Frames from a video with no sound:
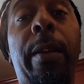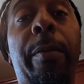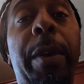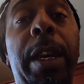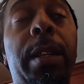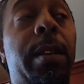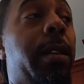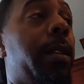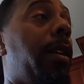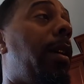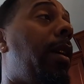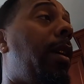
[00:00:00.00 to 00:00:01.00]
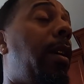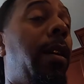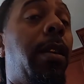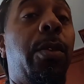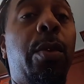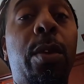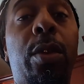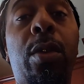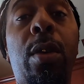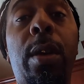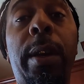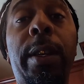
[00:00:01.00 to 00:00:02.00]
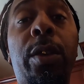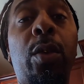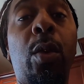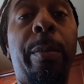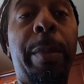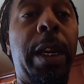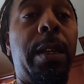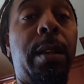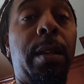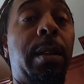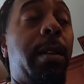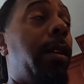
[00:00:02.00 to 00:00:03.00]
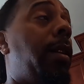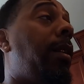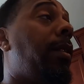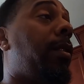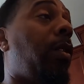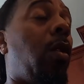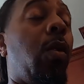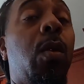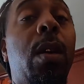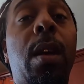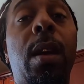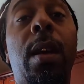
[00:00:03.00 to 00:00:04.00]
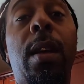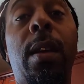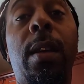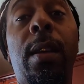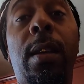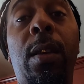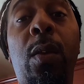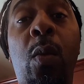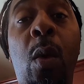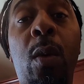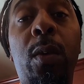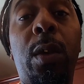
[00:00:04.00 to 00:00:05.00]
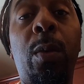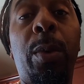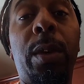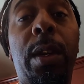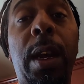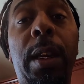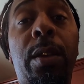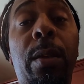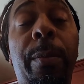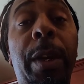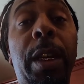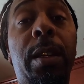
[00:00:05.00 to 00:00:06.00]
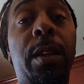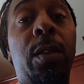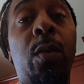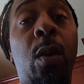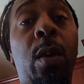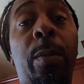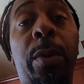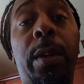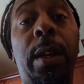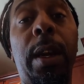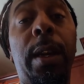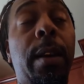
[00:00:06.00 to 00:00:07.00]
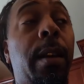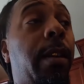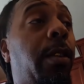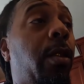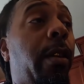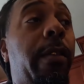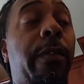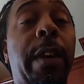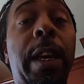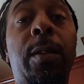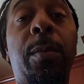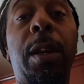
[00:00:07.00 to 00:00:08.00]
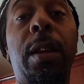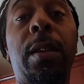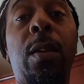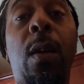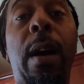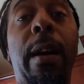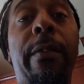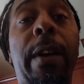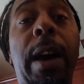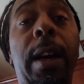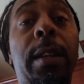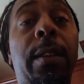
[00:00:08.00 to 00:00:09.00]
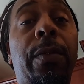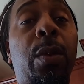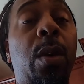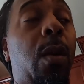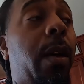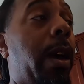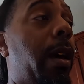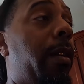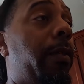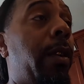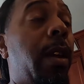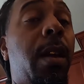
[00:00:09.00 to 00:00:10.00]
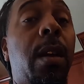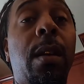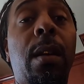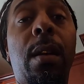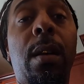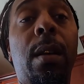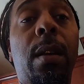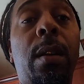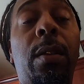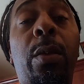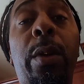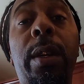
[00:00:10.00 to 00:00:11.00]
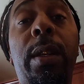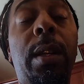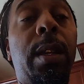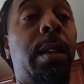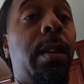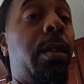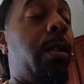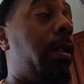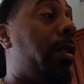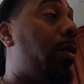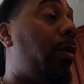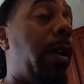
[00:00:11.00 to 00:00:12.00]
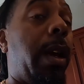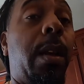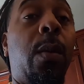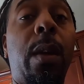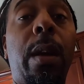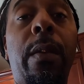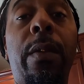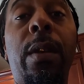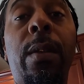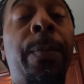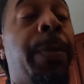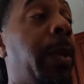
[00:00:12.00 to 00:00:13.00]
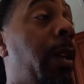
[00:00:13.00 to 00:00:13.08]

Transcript: their business. Your truck is your business. So you want to protect your business. You want to protect your investment. So I advise, if you don't have the 360 or the 280 or whatever,